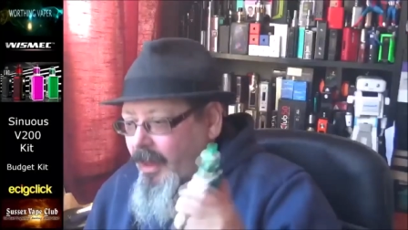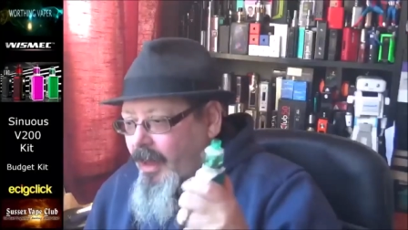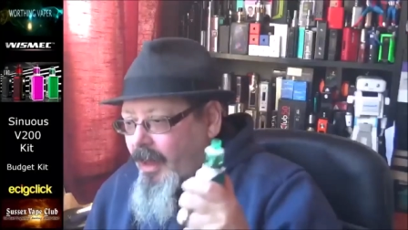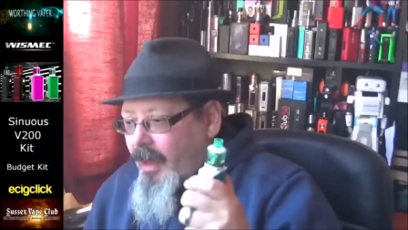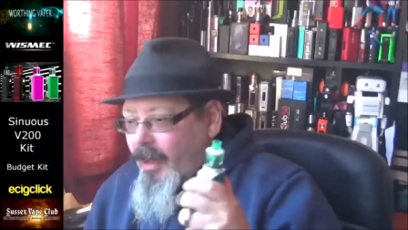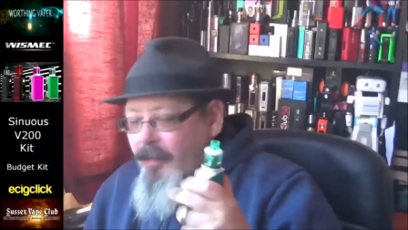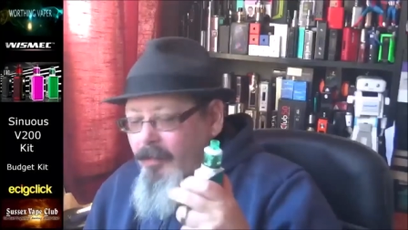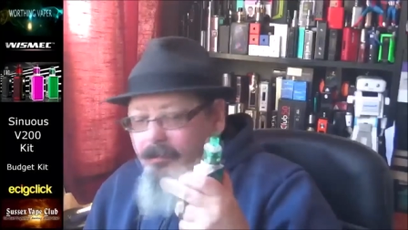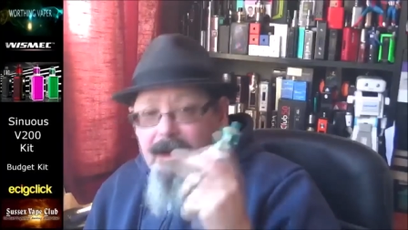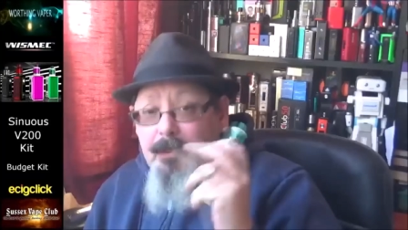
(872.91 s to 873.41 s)

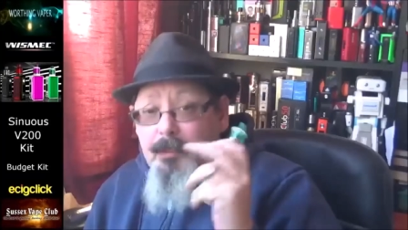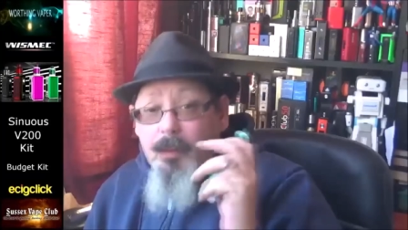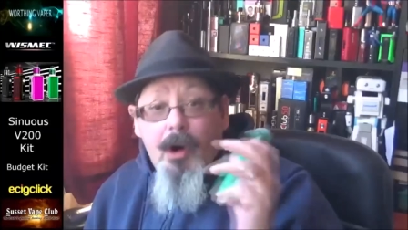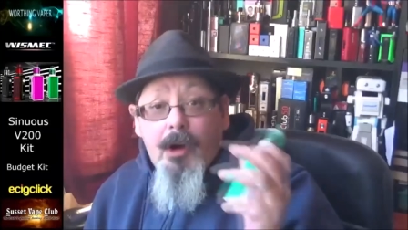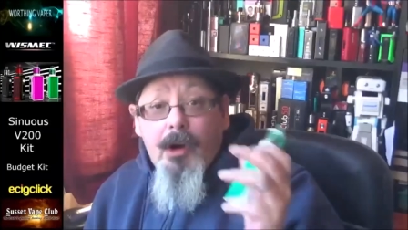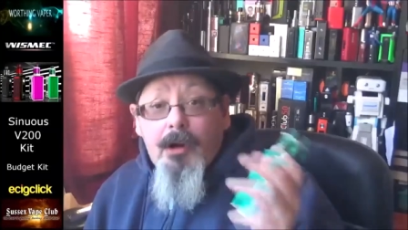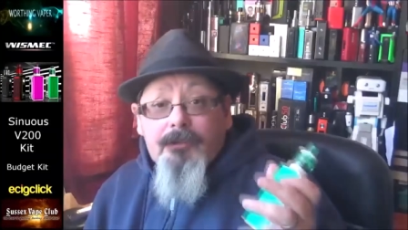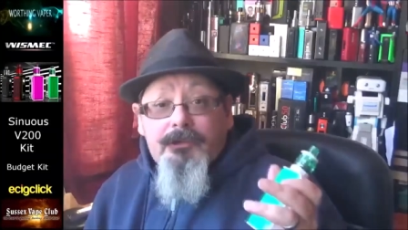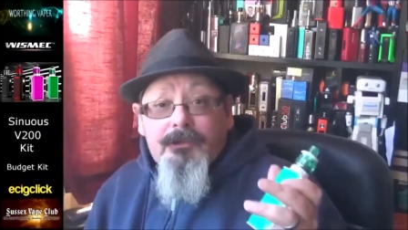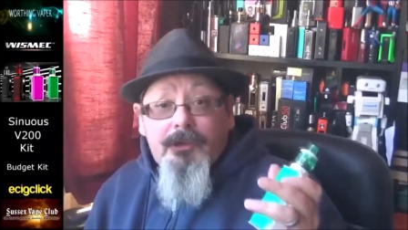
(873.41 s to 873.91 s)
Um, it
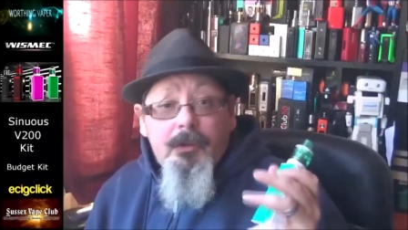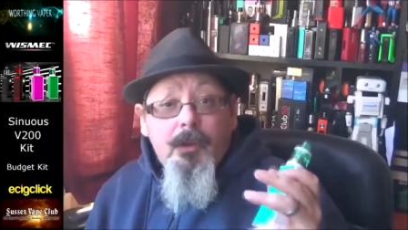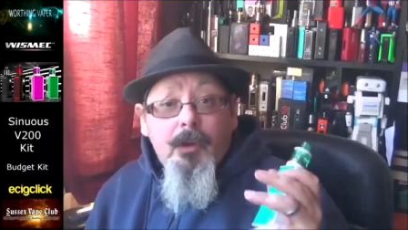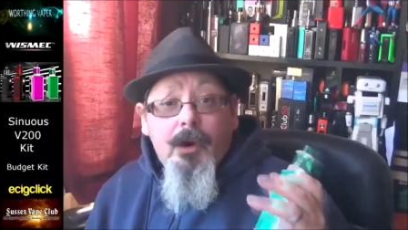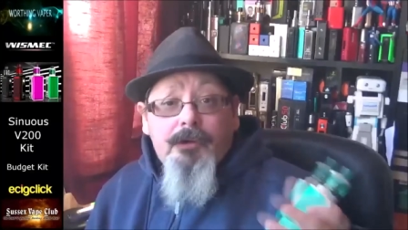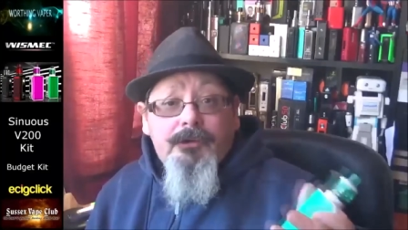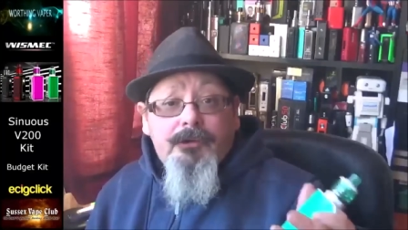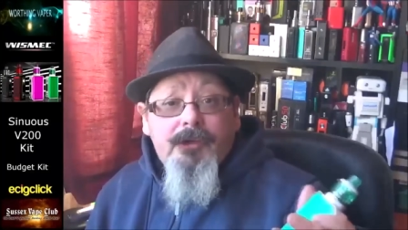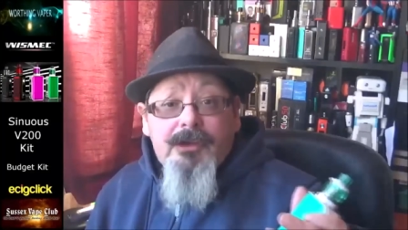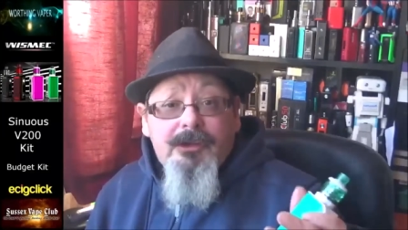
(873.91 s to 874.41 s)
works, it
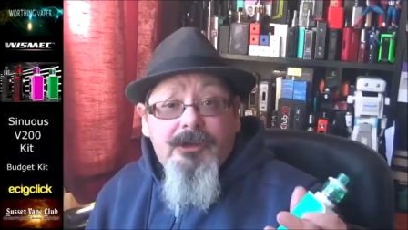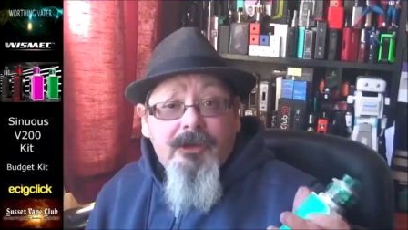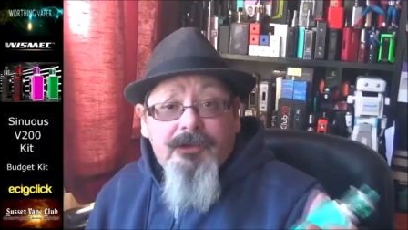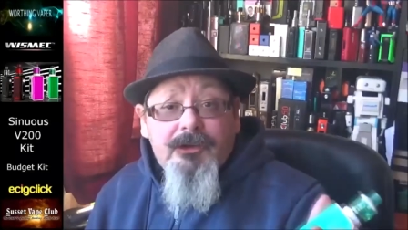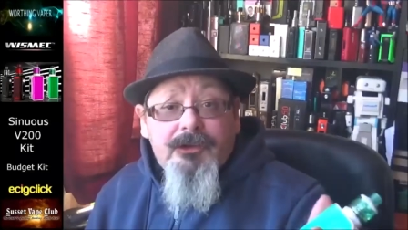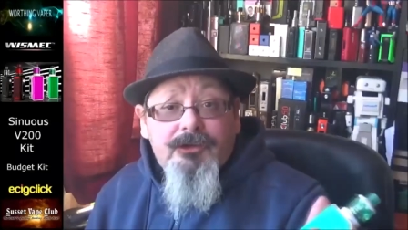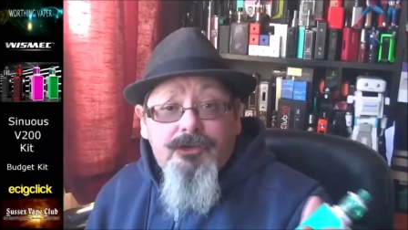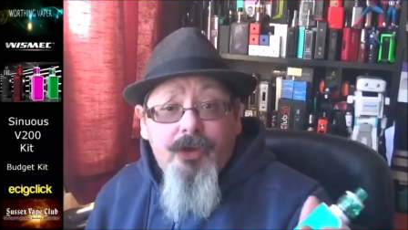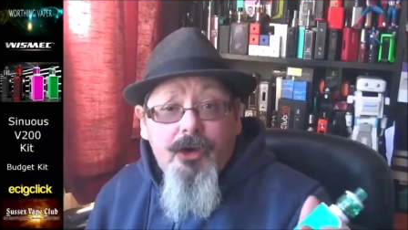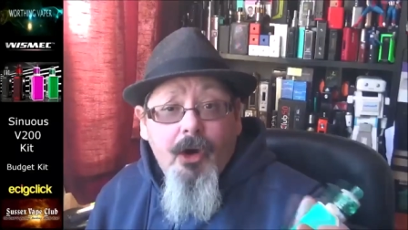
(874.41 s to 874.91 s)
works, it does
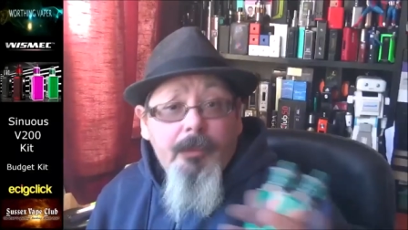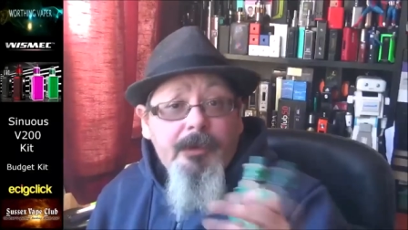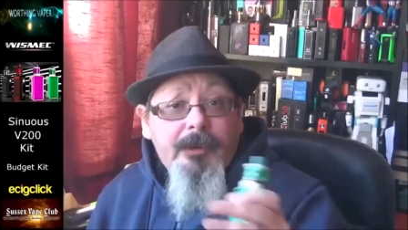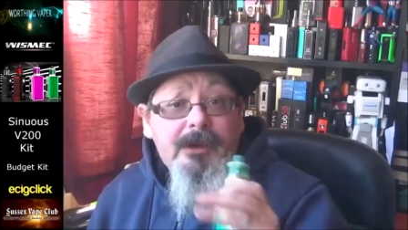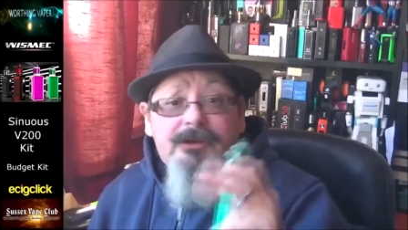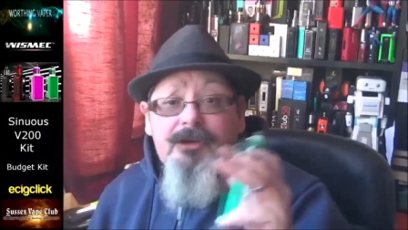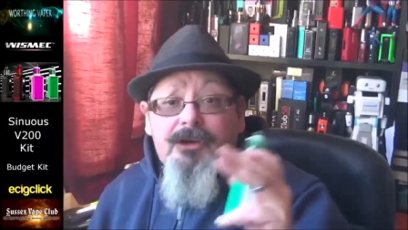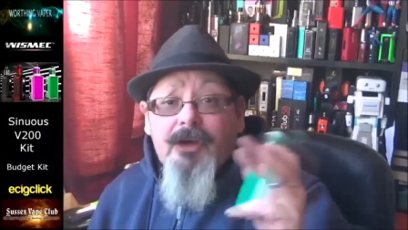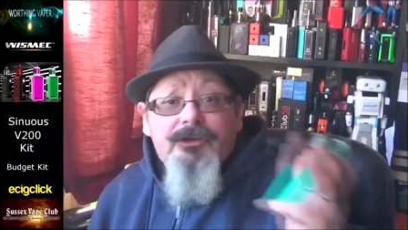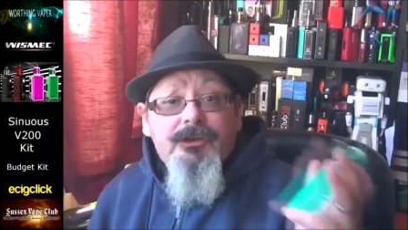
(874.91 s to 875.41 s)
its job, and
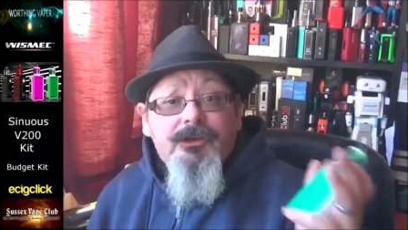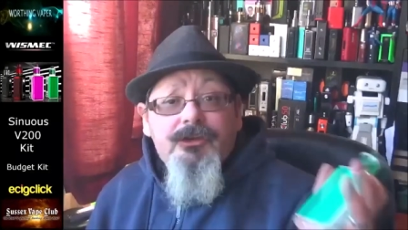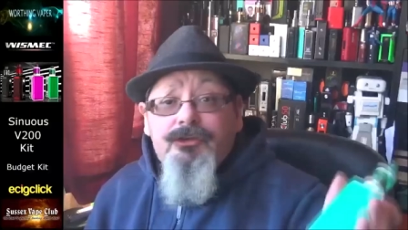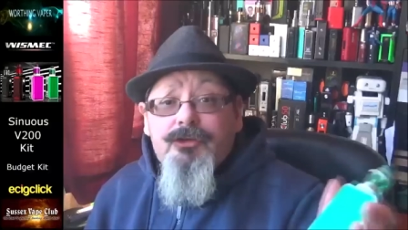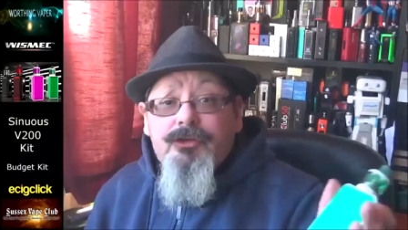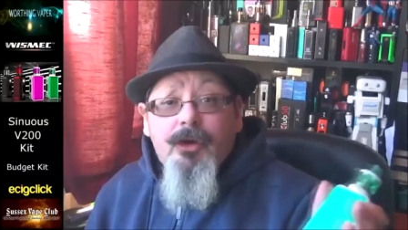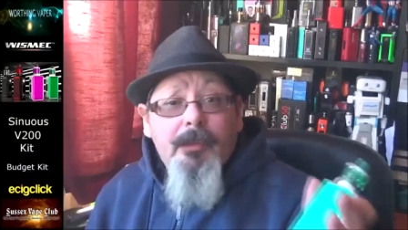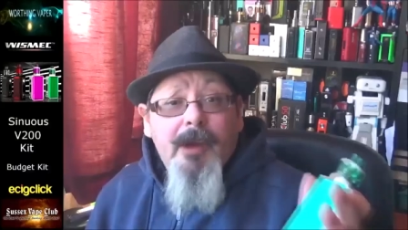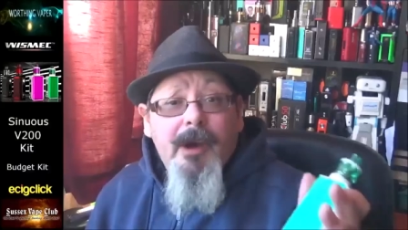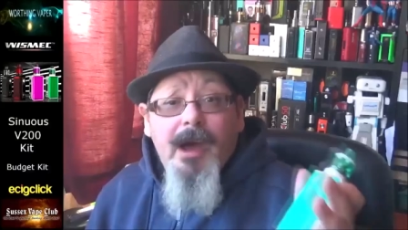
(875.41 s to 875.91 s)
it does its
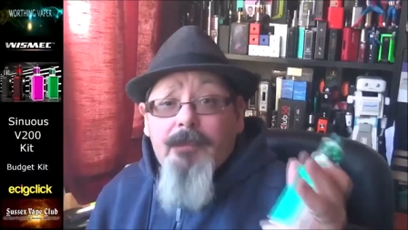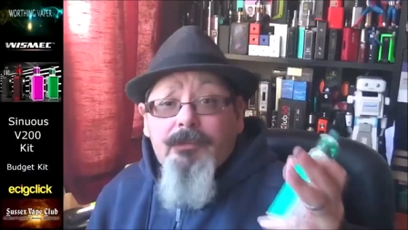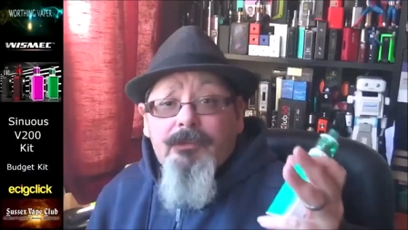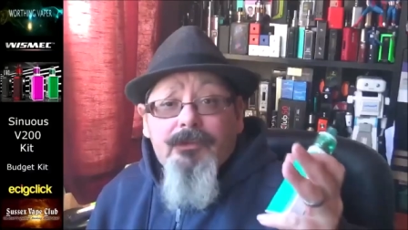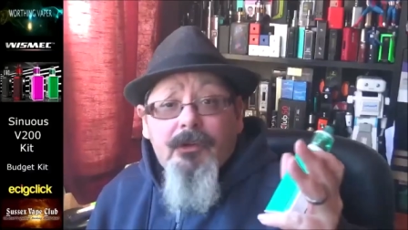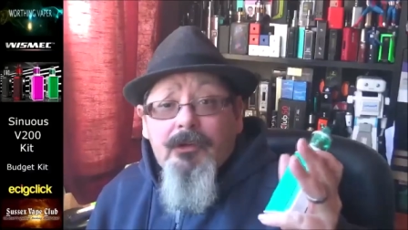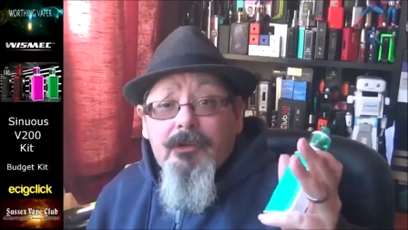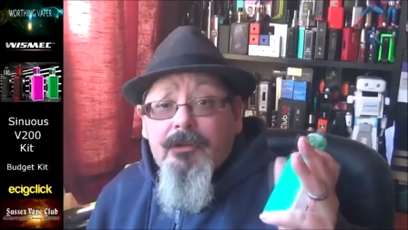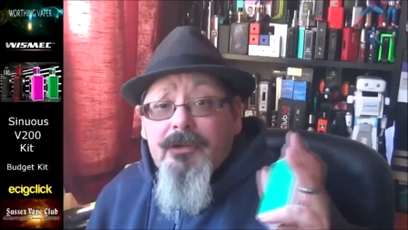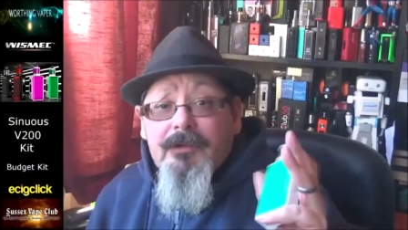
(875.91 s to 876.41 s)
job
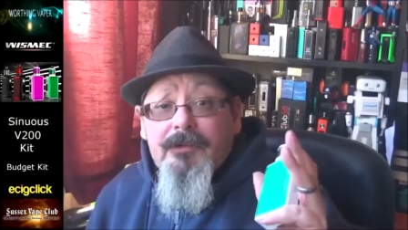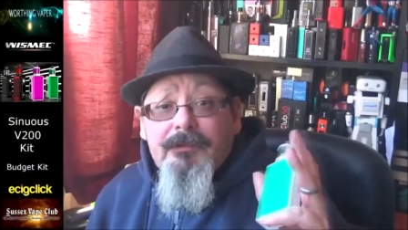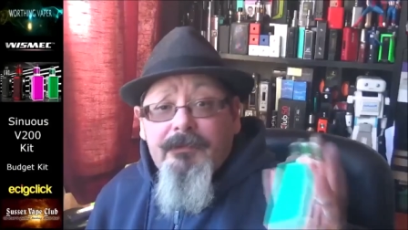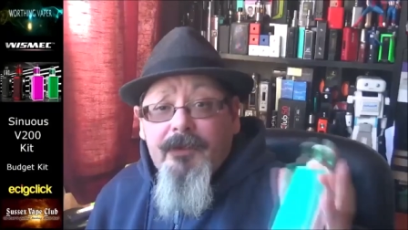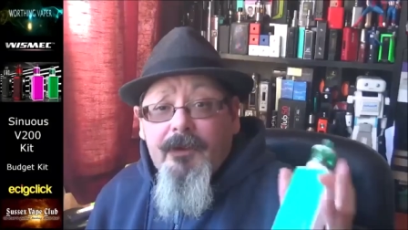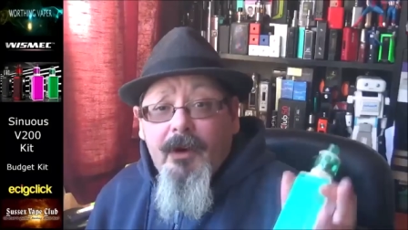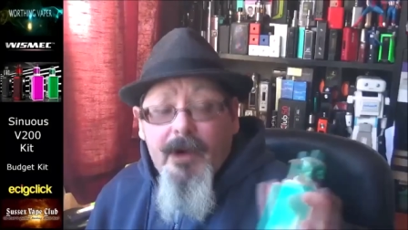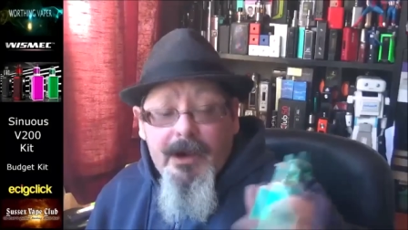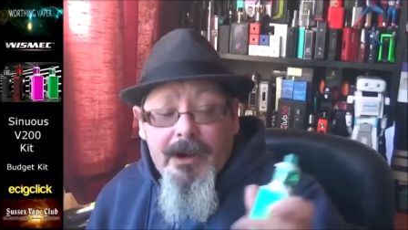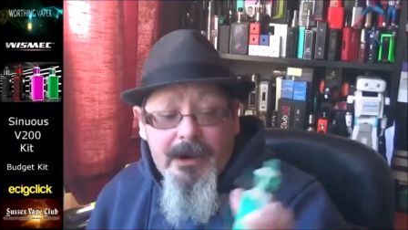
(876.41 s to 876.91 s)
absolutely
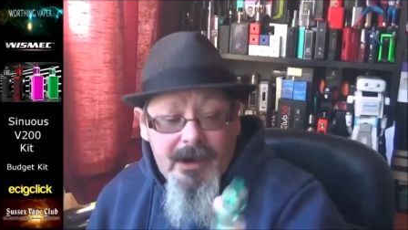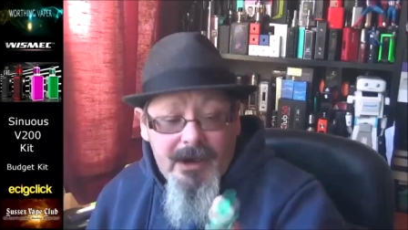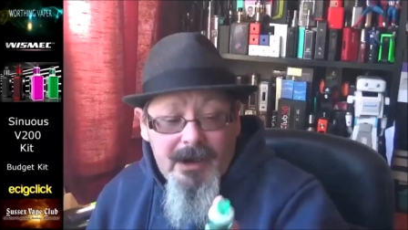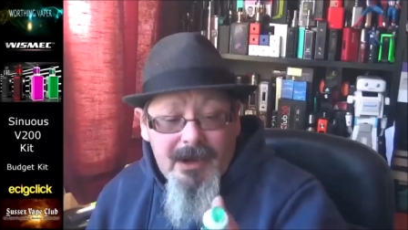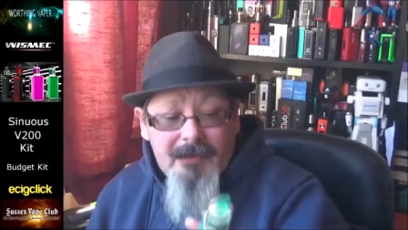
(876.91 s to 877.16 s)
fine.